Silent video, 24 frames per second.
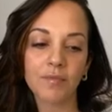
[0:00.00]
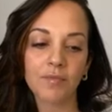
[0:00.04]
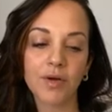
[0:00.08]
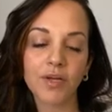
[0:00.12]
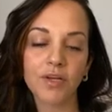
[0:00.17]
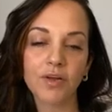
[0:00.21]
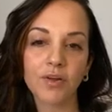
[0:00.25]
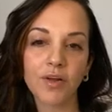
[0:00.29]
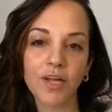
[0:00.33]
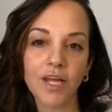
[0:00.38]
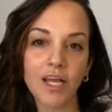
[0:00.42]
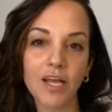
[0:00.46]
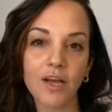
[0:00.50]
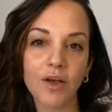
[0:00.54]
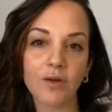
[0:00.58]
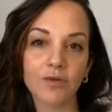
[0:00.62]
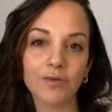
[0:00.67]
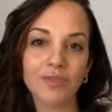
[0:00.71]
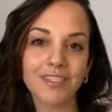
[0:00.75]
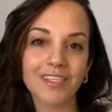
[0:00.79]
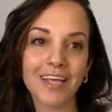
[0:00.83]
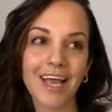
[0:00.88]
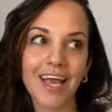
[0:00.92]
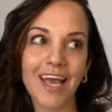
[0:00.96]
but your
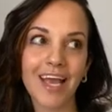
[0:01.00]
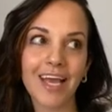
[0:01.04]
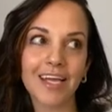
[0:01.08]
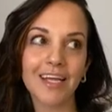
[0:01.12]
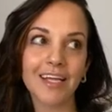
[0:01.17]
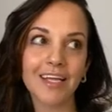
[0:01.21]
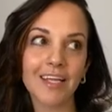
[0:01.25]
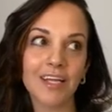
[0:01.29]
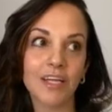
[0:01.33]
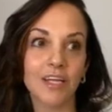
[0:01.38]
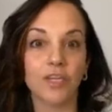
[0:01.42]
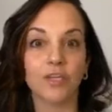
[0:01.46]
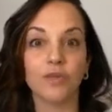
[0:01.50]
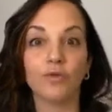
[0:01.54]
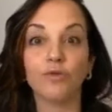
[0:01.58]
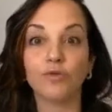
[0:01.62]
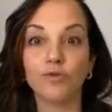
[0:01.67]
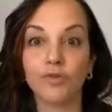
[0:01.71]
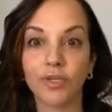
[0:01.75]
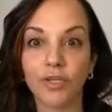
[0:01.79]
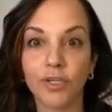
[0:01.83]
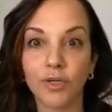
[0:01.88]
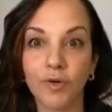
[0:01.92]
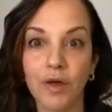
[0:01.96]
ego's saying you
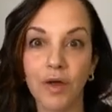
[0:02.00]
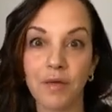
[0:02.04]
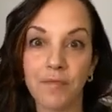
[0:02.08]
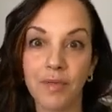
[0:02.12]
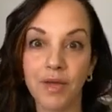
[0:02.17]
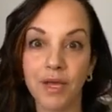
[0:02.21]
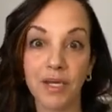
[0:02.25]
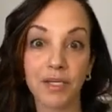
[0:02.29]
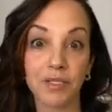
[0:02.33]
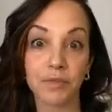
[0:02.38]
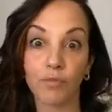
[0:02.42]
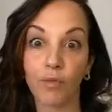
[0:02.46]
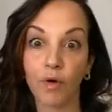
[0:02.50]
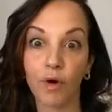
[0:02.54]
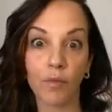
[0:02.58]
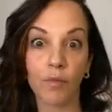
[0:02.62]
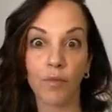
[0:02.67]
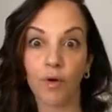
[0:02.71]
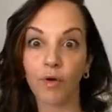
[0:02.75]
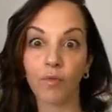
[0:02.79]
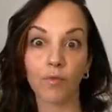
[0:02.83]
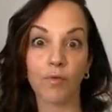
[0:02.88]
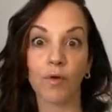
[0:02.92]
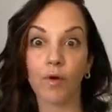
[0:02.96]
should do it because
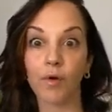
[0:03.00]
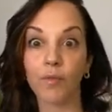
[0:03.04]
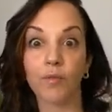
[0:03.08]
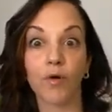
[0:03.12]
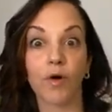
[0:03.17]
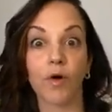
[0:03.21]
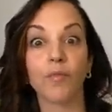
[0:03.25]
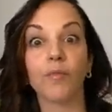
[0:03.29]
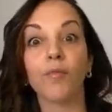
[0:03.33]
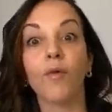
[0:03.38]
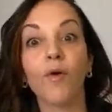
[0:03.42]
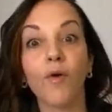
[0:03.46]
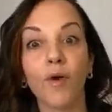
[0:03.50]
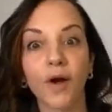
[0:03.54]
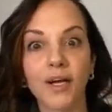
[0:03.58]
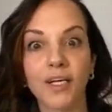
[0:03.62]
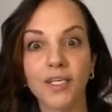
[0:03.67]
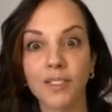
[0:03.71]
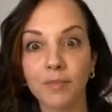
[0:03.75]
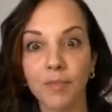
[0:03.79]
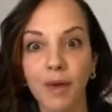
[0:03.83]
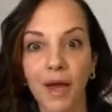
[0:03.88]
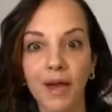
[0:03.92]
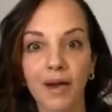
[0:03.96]
more
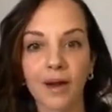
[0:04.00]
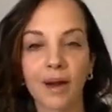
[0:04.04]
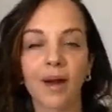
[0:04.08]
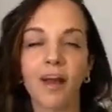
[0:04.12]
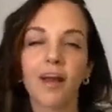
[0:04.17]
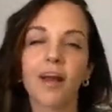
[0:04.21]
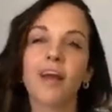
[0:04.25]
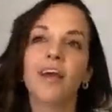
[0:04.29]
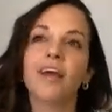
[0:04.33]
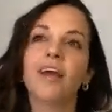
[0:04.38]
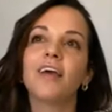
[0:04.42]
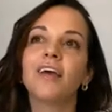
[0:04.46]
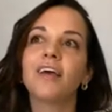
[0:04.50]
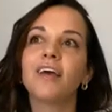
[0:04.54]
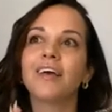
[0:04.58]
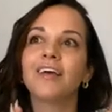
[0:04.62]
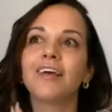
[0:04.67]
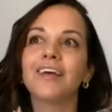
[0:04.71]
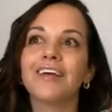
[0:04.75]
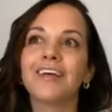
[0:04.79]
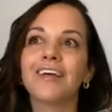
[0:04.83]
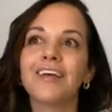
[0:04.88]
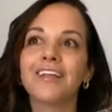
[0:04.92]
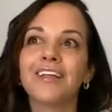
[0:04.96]
is better.
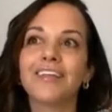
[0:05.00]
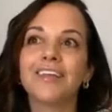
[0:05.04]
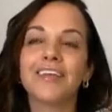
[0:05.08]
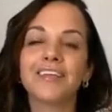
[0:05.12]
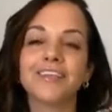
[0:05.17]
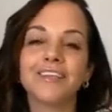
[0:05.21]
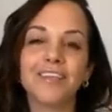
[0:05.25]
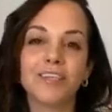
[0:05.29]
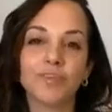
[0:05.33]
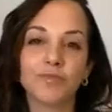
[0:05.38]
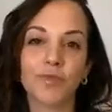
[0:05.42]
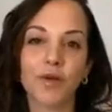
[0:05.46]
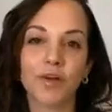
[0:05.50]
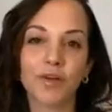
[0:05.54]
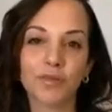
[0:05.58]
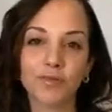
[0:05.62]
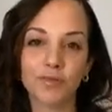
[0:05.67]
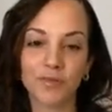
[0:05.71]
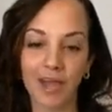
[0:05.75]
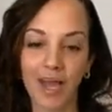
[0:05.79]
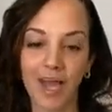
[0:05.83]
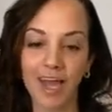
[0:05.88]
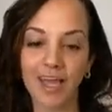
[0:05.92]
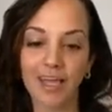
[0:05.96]
This is where
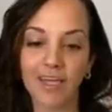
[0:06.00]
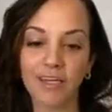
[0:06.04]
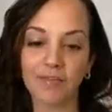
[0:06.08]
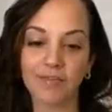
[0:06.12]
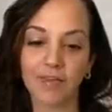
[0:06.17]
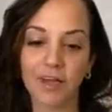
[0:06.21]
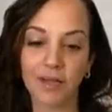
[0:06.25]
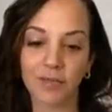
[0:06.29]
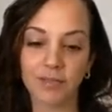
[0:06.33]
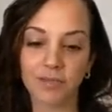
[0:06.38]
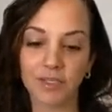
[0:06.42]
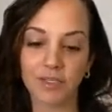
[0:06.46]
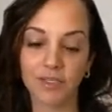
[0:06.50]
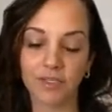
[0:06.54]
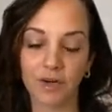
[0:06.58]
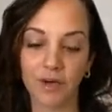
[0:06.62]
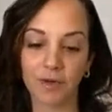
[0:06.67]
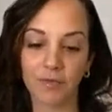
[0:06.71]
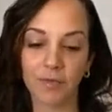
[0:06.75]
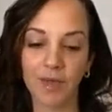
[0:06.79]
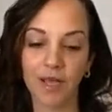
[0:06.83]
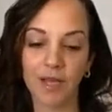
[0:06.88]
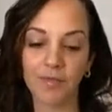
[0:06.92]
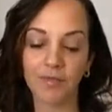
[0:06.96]
you, A, develop
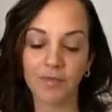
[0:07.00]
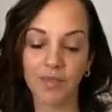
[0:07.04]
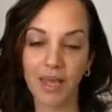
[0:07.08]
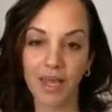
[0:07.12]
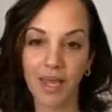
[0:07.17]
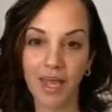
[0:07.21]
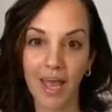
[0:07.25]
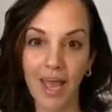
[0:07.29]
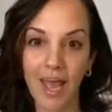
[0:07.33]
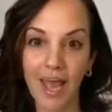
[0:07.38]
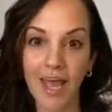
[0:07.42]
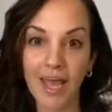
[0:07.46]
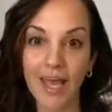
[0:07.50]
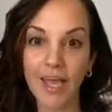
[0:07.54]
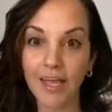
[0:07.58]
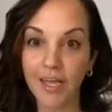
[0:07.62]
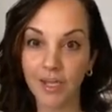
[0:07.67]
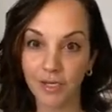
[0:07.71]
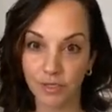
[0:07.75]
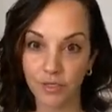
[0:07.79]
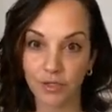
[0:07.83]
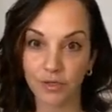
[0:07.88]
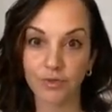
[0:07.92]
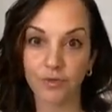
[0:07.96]
discernment, A,
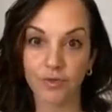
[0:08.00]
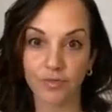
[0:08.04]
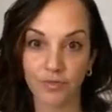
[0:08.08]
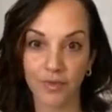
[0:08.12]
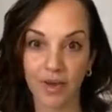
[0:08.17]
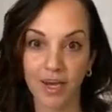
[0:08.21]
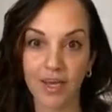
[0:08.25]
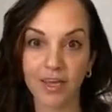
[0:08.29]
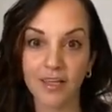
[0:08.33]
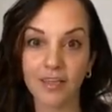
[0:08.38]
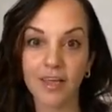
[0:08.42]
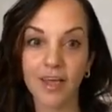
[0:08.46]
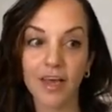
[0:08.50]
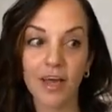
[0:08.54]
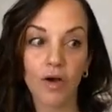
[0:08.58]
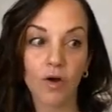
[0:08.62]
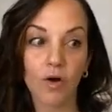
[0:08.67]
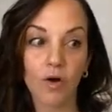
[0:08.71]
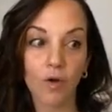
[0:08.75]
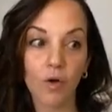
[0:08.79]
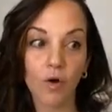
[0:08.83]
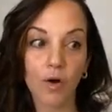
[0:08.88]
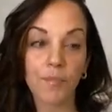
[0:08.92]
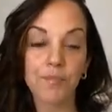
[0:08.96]
can choose faith,
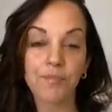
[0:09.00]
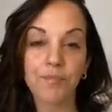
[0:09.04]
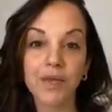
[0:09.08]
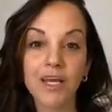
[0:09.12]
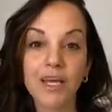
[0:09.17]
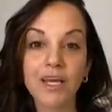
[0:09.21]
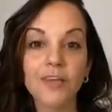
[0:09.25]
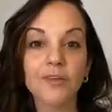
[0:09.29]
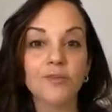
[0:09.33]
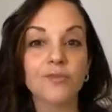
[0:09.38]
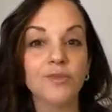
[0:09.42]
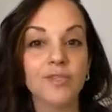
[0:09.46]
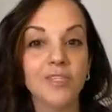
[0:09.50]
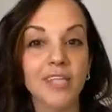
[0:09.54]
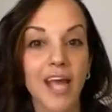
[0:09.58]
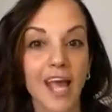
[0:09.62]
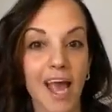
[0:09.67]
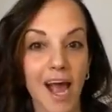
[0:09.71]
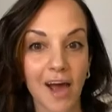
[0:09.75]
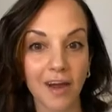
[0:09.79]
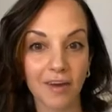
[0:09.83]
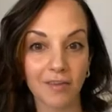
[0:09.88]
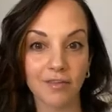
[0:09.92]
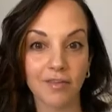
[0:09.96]
or B, you stay
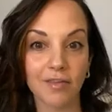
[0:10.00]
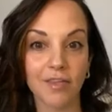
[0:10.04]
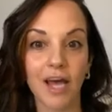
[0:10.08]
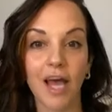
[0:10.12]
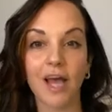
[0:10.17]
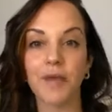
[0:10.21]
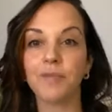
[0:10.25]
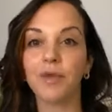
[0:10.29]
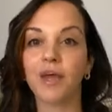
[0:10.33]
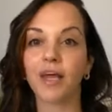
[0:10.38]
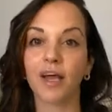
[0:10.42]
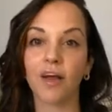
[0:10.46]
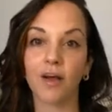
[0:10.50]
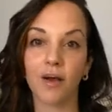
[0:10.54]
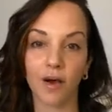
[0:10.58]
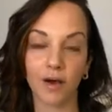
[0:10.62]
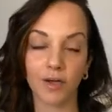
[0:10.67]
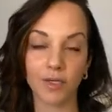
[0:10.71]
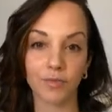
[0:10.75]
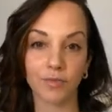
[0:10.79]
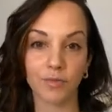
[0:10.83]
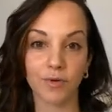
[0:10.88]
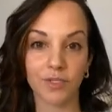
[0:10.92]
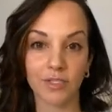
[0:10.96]
out of alignment and
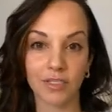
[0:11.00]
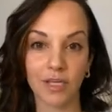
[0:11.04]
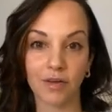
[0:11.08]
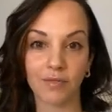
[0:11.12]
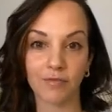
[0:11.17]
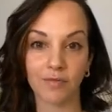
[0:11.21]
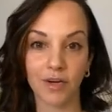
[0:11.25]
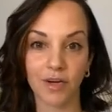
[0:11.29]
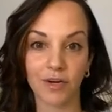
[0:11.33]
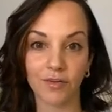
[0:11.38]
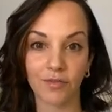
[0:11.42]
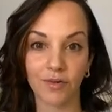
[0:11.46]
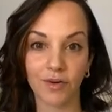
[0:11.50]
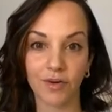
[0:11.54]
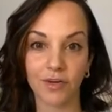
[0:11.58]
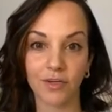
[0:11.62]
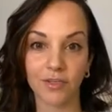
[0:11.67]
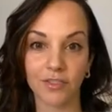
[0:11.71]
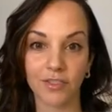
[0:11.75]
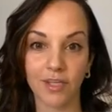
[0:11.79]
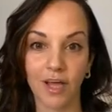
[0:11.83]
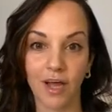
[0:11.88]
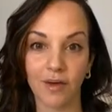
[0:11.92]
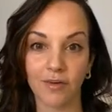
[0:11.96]
cause more suffering for
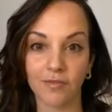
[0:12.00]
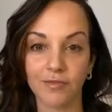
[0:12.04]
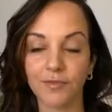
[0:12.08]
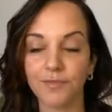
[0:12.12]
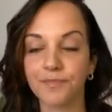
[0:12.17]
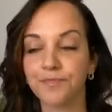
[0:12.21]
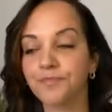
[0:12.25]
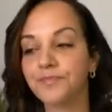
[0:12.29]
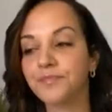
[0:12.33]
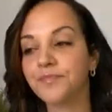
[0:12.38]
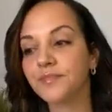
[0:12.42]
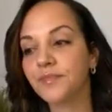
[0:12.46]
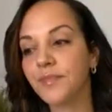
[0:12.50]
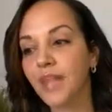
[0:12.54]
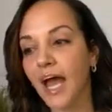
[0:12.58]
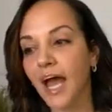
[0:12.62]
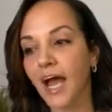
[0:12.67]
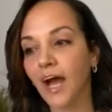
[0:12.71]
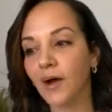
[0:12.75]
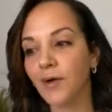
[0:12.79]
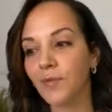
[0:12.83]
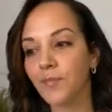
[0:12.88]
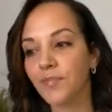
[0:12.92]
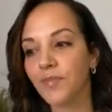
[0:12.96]
yourself.
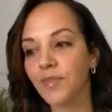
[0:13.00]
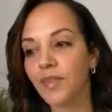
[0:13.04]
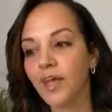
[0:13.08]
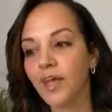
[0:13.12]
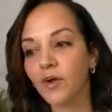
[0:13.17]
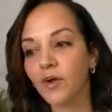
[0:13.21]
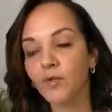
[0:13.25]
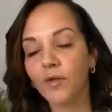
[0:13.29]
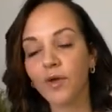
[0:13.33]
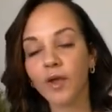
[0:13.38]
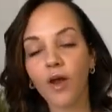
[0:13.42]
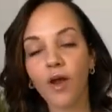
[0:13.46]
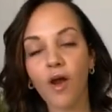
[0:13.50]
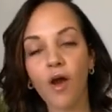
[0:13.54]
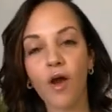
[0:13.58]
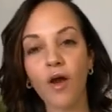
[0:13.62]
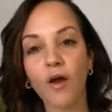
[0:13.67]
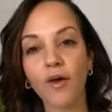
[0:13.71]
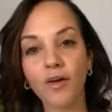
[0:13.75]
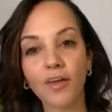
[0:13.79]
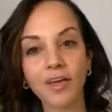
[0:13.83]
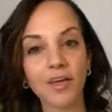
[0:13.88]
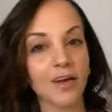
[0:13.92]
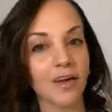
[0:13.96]
Now, we are
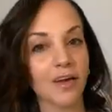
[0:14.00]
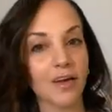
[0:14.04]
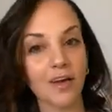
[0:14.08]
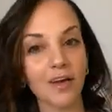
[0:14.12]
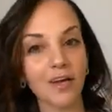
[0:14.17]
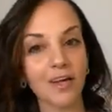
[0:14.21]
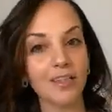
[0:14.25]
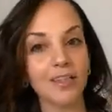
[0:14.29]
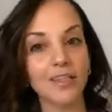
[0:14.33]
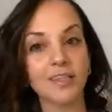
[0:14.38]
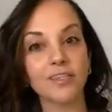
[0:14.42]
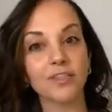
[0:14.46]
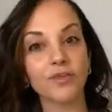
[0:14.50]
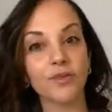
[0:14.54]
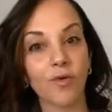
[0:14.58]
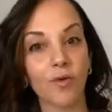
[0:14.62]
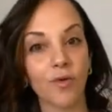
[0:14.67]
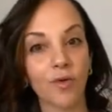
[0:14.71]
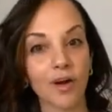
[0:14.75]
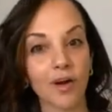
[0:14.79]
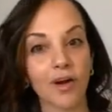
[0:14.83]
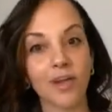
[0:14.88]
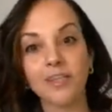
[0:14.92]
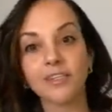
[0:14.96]
all here in this
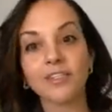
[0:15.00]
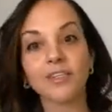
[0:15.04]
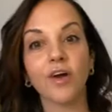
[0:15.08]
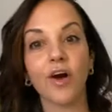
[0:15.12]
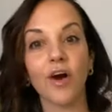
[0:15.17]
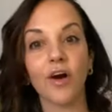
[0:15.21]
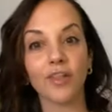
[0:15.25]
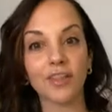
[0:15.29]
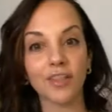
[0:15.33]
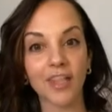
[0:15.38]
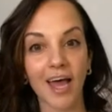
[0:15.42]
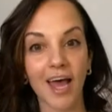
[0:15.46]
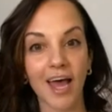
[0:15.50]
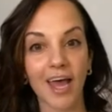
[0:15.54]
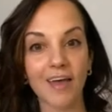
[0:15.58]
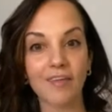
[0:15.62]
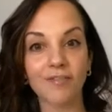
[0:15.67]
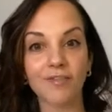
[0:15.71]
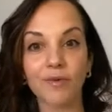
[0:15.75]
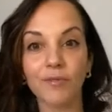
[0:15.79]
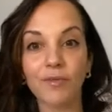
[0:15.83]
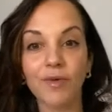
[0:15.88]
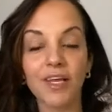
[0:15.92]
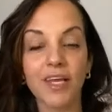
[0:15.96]
course called
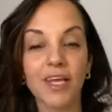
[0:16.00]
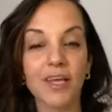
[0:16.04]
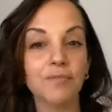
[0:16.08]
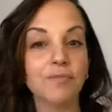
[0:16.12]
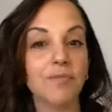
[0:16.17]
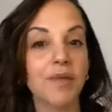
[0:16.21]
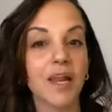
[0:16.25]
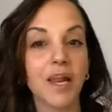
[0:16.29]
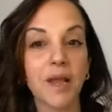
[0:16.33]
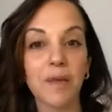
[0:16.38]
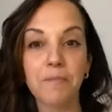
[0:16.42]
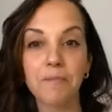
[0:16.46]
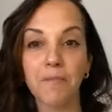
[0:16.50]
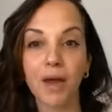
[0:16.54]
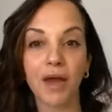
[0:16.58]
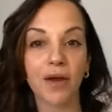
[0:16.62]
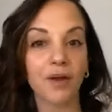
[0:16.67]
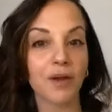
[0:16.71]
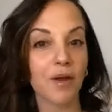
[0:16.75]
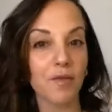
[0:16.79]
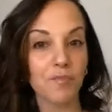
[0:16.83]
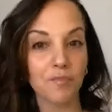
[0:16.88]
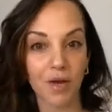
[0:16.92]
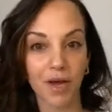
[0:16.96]
life, and we keep getting
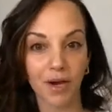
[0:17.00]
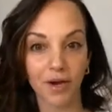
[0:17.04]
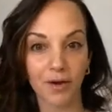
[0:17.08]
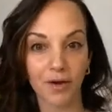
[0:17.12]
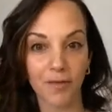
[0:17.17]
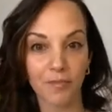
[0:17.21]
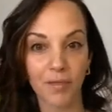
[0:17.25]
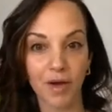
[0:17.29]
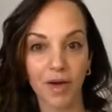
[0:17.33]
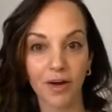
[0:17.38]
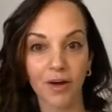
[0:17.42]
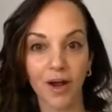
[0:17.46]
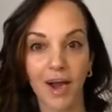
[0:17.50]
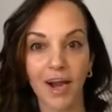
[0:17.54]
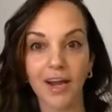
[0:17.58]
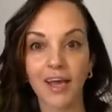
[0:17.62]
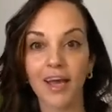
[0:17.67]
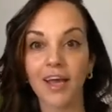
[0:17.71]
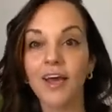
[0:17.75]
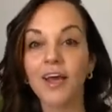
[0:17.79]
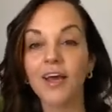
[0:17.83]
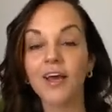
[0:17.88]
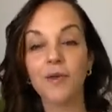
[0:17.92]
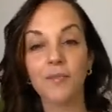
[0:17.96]
better and better and better at
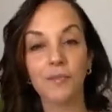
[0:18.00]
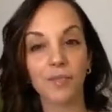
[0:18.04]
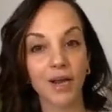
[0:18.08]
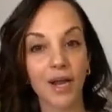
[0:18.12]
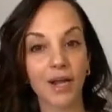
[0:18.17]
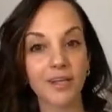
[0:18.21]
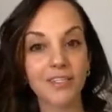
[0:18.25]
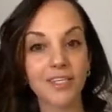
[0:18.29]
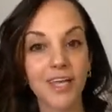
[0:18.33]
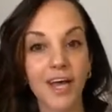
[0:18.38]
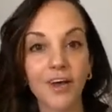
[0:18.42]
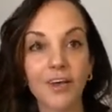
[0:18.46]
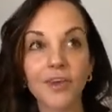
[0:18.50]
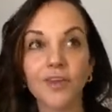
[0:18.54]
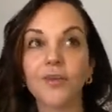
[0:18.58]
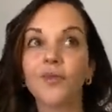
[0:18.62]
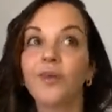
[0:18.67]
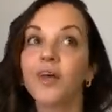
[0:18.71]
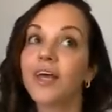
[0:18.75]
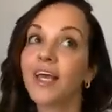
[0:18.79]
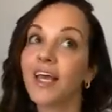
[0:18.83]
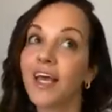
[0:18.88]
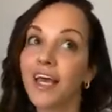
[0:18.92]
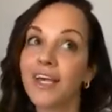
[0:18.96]
it. But I'll tell
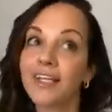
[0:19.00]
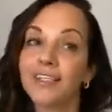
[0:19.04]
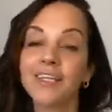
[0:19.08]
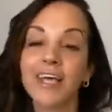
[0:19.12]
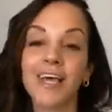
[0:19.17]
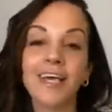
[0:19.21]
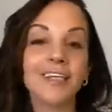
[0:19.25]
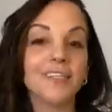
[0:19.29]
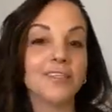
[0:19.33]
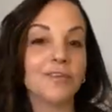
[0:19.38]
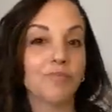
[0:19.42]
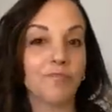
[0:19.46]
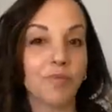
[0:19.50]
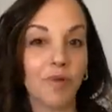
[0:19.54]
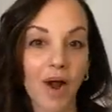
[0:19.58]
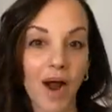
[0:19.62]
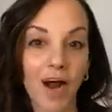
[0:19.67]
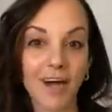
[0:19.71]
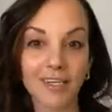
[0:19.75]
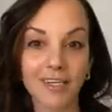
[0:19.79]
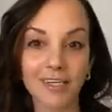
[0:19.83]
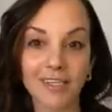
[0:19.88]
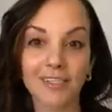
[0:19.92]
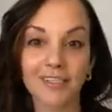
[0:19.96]
you, it takes some
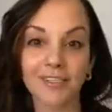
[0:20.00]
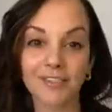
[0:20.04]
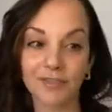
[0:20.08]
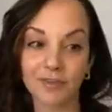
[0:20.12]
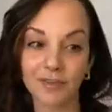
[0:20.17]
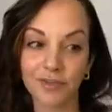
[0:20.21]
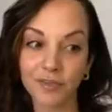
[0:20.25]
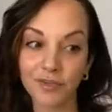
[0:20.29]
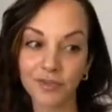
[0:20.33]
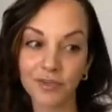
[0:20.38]
practice till